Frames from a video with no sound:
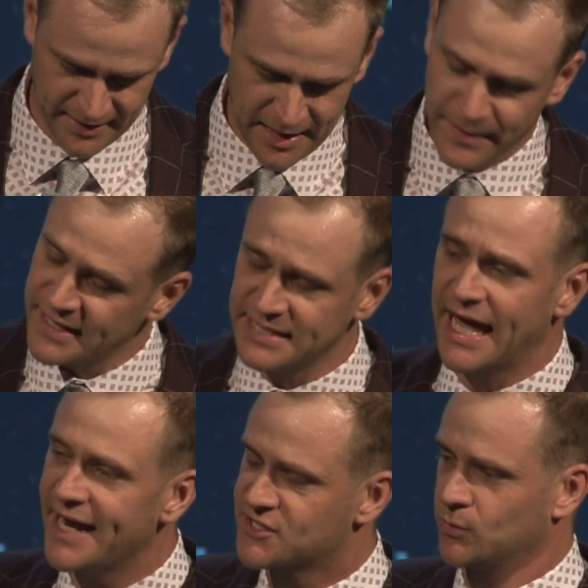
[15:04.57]
Because he
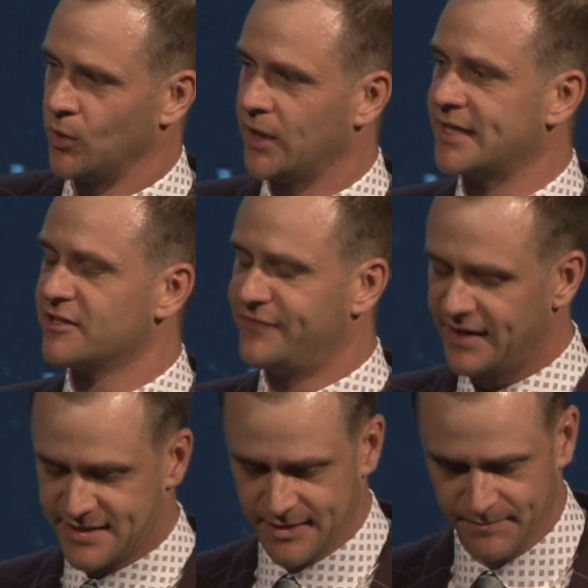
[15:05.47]
hates the word, it
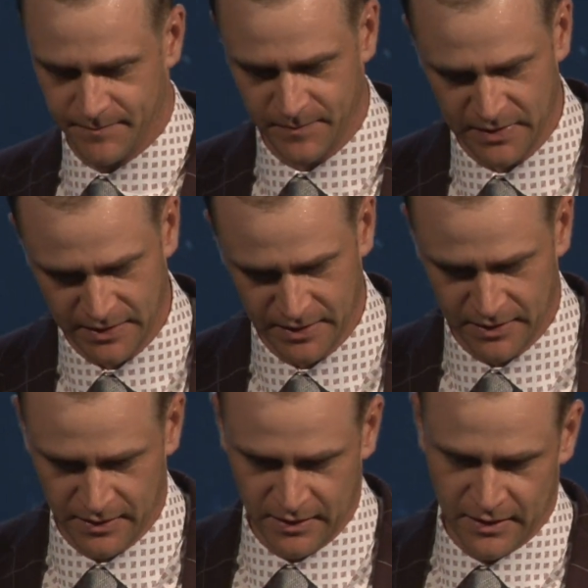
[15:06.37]
defeats him.
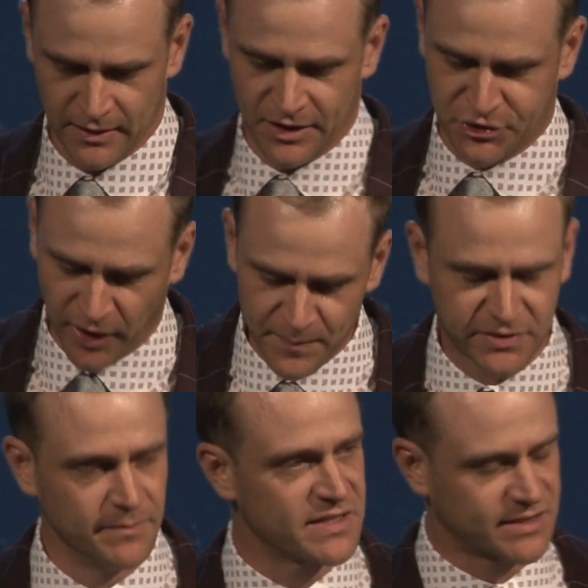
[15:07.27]
It trumps
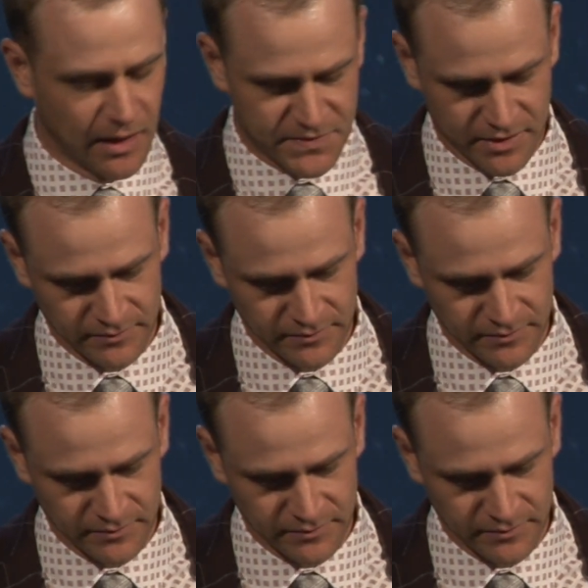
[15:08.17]
him, it stumps him.